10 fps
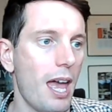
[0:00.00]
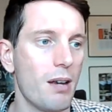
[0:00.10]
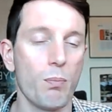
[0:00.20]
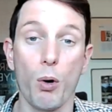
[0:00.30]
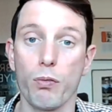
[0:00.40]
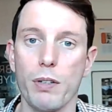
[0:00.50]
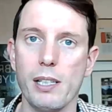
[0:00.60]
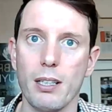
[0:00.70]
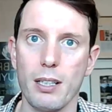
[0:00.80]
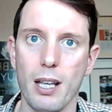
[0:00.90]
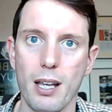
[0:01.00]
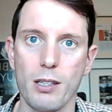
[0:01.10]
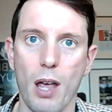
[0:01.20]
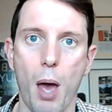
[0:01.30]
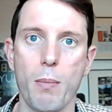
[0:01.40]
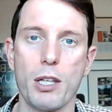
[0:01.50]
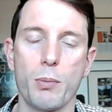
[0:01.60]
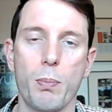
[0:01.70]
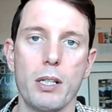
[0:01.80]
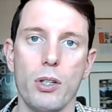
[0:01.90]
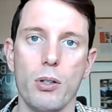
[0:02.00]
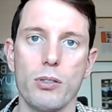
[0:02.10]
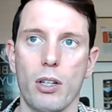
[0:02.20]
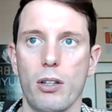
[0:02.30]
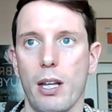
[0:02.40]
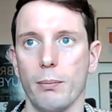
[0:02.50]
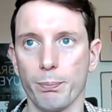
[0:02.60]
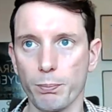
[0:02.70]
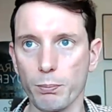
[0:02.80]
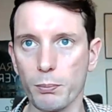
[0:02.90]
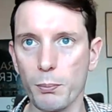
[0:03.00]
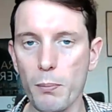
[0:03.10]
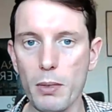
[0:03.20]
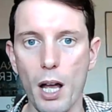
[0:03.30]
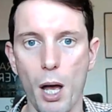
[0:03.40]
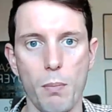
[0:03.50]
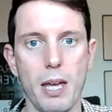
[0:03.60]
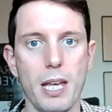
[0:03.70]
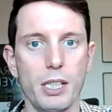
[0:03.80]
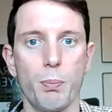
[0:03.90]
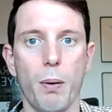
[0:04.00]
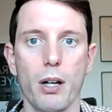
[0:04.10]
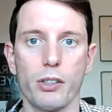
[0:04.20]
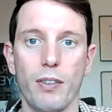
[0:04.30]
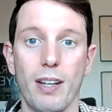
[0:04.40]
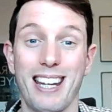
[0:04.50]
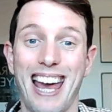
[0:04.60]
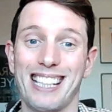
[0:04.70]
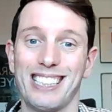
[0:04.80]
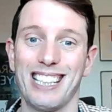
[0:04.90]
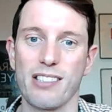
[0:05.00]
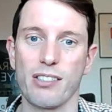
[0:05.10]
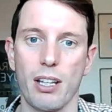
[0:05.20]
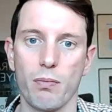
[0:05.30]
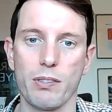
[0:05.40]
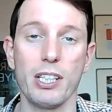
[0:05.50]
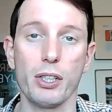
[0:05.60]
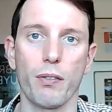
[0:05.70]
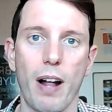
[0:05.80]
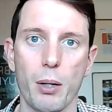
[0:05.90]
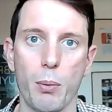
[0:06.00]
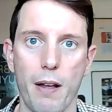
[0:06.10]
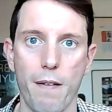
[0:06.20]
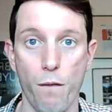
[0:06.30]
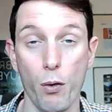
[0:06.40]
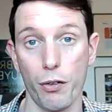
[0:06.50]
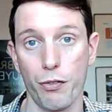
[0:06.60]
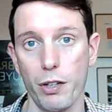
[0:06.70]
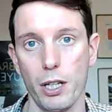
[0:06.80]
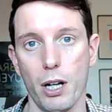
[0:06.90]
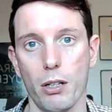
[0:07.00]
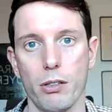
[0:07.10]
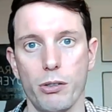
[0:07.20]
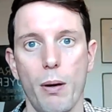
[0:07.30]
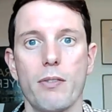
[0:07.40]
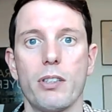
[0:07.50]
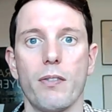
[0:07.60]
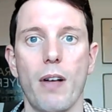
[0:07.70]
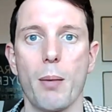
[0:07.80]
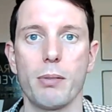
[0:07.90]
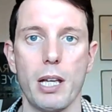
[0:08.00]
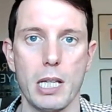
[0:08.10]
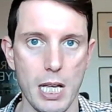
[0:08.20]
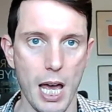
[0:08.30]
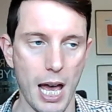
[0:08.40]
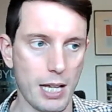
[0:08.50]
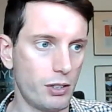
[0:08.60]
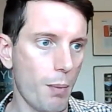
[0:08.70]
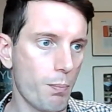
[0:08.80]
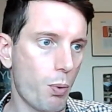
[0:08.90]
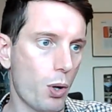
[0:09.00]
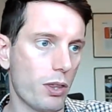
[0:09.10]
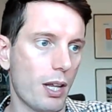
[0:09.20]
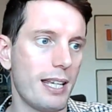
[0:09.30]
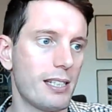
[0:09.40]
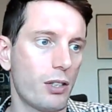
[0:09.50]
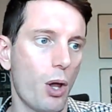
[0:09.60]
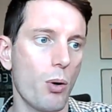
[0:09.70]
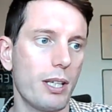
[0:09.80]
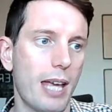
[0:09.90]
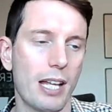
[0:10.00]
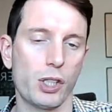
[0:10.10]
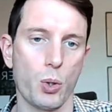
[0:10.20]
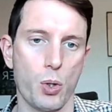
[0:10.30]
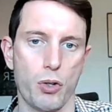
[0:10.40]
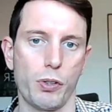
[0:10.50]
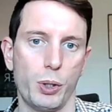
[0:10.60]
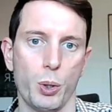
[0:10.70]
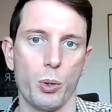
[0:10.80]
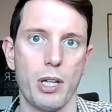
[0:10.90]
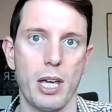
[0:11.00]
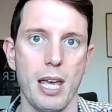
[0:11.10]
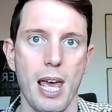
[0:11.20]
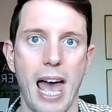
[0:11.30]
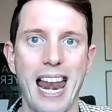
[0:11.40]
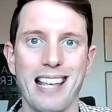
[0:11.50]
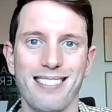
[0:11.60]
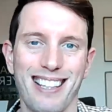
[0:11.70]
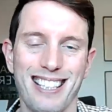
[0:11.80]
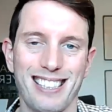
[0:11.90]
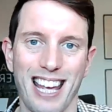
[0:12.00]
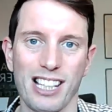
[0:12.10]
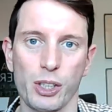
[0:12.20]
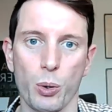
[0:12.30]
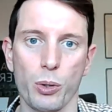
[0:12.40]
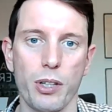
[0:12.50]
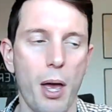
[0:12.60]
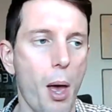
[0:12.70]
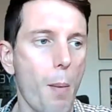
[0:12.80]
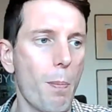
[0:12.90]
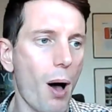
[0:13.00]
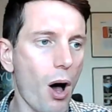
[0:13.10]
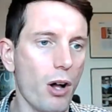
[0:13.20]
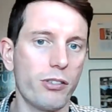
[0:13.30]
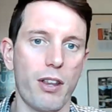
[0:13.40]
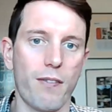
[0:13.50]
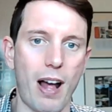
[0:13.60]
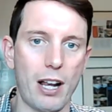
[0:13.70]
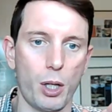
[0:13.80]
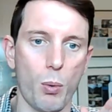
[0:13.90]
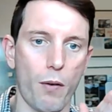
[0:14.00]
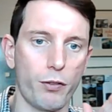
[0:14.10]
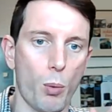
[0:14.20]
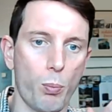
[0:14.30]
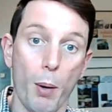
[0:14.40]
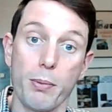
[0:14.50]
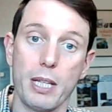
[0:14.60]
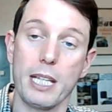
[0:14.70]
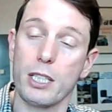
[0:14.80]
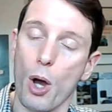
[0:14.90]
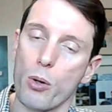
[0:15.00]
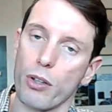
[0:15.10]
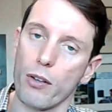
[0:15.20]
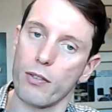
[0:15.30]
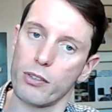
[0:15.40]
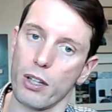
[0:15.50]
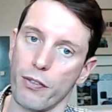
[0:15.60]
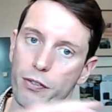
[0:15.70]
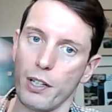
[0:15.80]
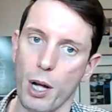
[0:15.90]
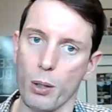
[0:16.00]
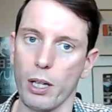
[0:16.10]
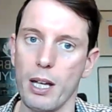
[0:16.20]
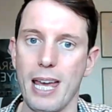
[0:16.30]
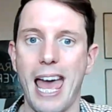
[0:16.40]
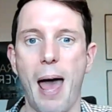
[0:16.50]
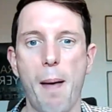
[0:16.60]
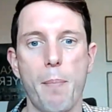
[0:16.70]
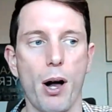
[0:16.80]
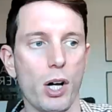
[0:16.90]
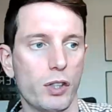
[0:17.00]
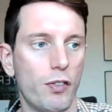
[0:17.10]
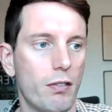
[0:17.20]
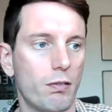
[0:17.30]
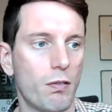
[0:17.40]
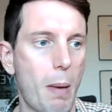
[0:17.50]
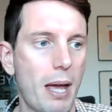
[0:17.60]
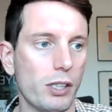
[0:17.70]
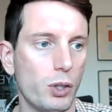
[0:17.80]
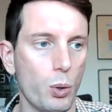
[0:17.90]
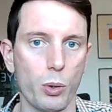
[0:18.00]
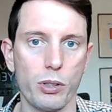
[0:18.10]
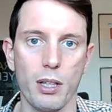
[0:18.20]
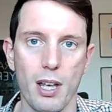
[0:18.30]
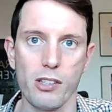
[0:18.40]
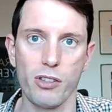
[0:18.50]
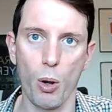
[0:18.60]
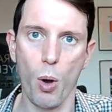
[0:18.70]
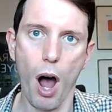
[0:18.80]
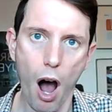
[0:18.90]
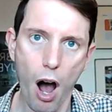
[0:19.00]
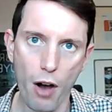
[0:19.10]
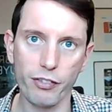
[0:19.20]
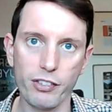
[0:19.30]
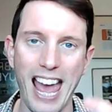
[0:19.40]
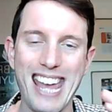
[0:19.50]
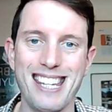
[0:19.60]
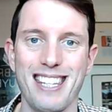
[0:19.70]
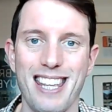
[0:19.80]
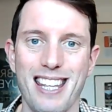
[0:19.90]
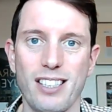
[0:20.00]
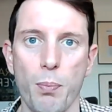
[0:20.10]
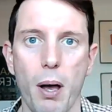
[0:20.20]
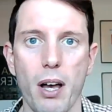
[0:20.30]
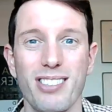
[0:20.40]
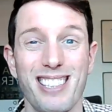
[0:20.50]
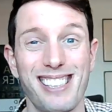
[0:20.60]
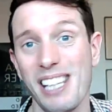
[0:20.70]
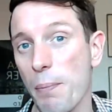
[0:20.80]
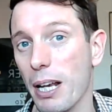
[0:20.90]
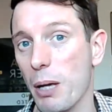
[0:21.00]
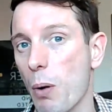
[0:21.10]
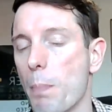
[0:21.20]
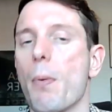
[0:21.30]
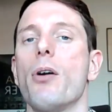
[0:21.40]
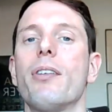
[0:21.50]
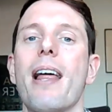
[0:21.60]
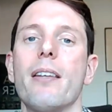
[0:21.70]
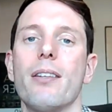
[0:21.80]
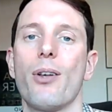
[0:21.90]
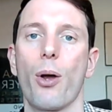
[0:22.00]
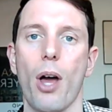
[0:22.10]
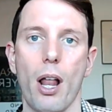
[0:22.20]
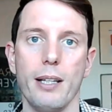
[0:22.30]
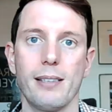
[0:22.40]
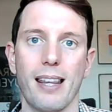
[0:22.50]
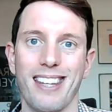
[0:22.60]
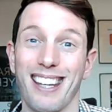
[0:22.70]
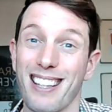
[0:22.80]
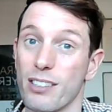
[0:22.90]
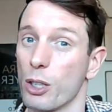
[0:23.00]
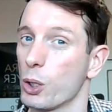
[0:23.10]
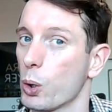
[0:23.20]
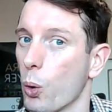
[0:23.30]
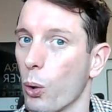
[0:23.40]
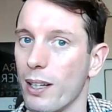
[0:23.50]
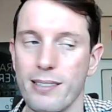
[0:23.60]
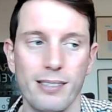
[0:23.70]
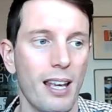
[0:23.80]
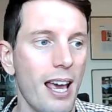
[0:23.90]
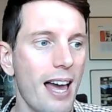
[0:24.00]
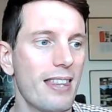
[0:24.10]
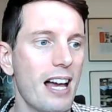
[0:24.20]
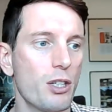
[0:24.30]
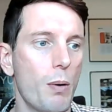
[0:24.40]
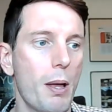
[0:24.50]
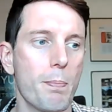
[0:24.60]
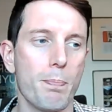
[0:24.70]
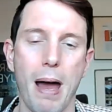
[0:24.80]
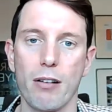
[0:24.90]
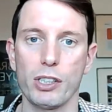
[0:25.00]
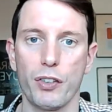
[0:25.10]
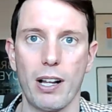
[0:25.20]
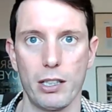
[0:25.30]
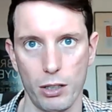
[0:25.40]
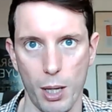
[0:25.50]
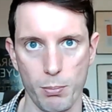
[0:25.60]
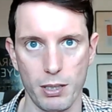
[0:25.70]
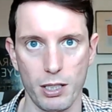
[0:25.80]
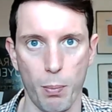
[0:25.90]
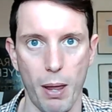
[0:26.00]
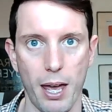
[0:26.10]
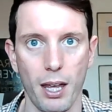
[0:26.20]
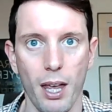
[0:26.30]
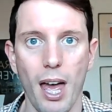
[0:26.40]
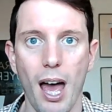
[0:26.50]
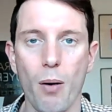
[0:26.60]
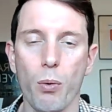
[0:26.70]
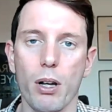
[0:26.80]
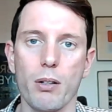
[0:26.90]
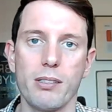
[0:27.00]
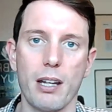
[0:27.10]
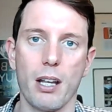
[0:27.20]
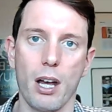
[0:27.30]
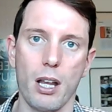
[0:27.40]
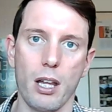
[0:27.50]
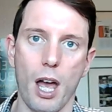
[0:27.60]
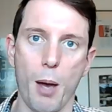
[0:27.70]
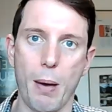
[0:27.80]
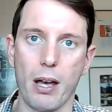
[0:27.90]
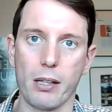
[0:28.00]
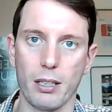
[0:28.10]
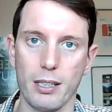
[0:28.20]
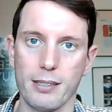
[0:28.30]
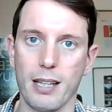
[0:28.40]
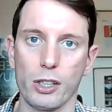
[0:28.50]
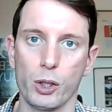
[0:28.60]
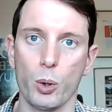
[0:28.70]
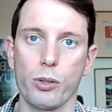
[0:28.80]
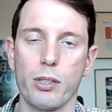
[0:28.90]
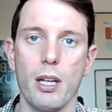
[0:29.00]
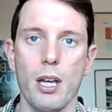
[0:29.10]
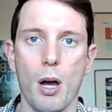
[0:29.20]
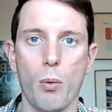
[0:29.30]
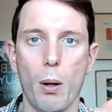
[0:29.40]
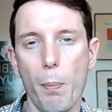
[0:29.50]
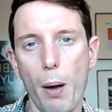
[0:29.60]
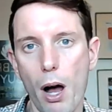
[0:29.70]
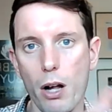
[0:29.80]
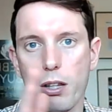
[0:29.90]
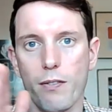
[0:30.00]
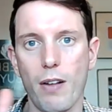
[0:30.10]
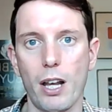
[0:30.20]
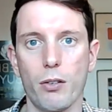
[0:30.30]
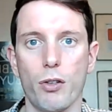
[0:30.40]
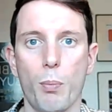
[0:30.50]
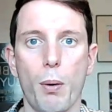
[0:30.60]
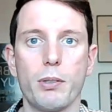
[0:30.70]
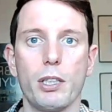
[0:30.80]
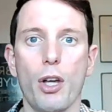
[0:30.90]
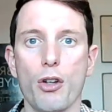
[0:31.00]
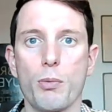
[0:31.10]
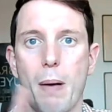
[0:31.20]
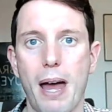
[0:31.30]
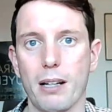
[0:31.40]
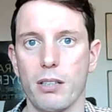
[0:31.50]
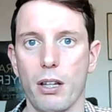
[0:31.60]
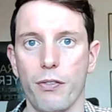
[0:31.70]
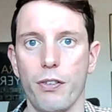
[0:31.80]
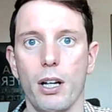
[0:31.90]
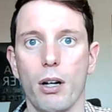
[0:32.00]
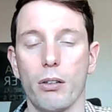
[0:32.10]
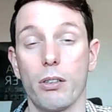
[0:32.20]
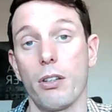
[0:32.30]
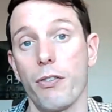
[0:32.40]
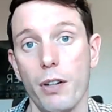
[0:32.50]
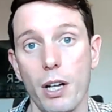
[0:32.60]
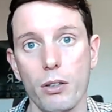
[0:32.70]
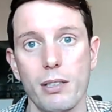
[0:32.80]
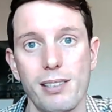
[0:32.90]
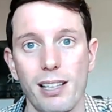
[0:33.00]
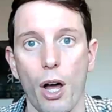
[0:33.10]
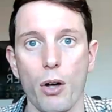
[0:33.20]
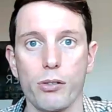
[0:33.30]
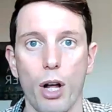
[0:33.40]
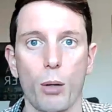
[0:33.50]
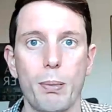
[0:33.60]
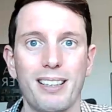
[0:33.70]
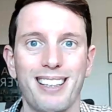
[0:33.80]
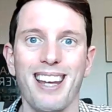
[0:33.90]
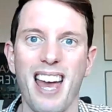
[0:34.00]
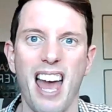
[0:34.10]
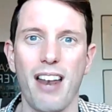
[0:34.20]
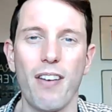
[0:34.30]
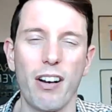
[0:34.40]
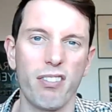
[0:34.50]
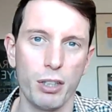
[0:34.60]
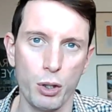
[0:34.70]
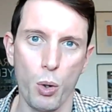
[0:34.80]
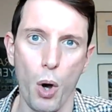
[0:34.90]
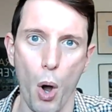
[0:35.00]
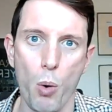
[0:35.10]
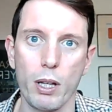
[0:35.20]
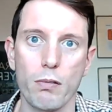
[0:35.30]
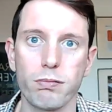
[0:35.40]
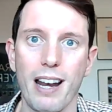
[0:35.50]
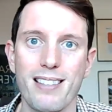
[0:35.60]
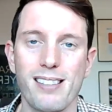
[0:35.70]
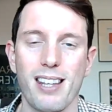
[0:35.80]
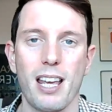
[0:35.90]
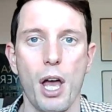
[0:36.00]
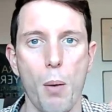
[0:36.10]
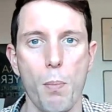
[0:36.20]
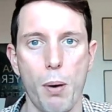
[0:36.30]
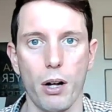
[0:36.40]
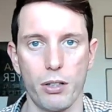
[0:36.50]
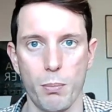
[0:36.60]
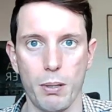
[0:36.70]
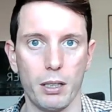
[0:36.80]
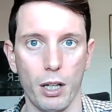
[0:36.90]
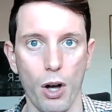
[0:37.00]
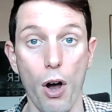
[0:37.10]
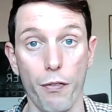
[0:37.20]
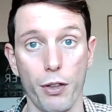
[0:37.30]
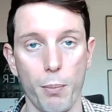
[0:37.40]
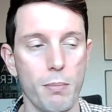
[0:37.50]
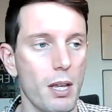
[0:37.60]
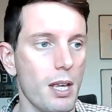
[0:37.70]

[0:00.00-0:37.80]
In more recent years, it's been used so that each part of it actually has a residual value in it for the freeholders, whoever's developed it. At some point, the lease slowly gets shorter and shorter, and as the lease gets shorter, part of the value of your property goes over to the freeholder and part of it remains yours. So after 80 years has passed, that's typically when most lenders look at a lease and think it's a short lease. That's when marriage value comes into play. And what I said earlier about as the lease gets shorter, well, part of the value of your property goes back to the freeholder, because the freeholder still owns the whole building, and effectively you're only renting part of the building off them.